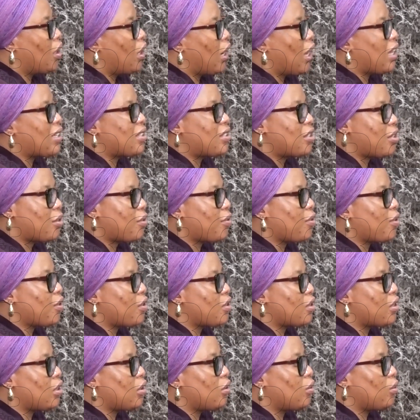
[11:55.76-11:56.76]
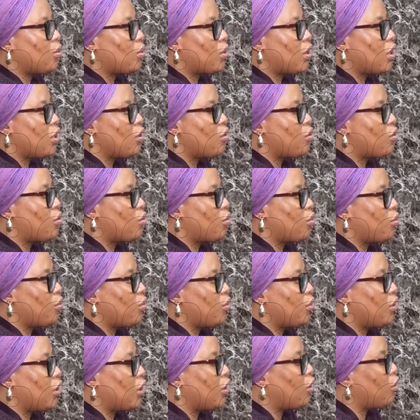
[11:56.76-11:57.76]
a serious look into
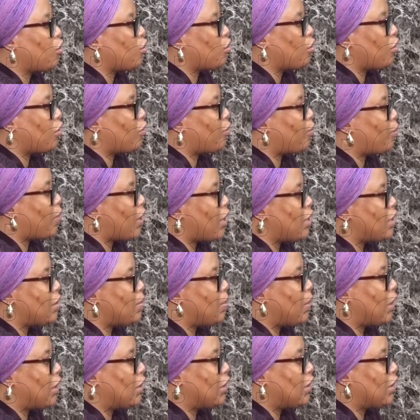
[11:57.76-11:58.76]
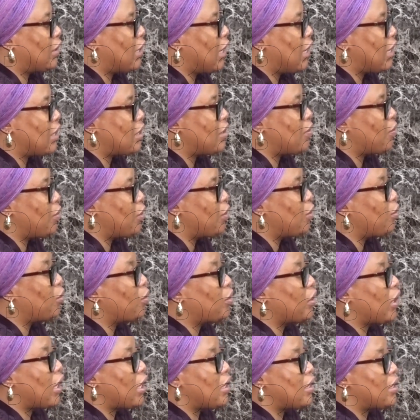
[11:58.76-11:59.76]
the issue of price ban? Yes, we
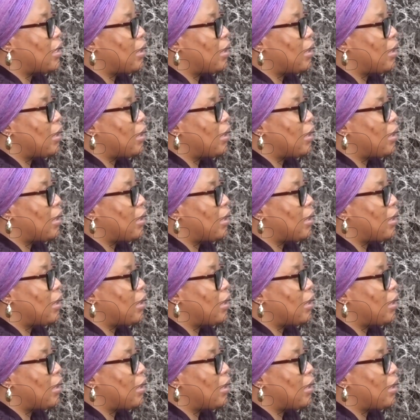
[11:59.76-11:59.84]
know that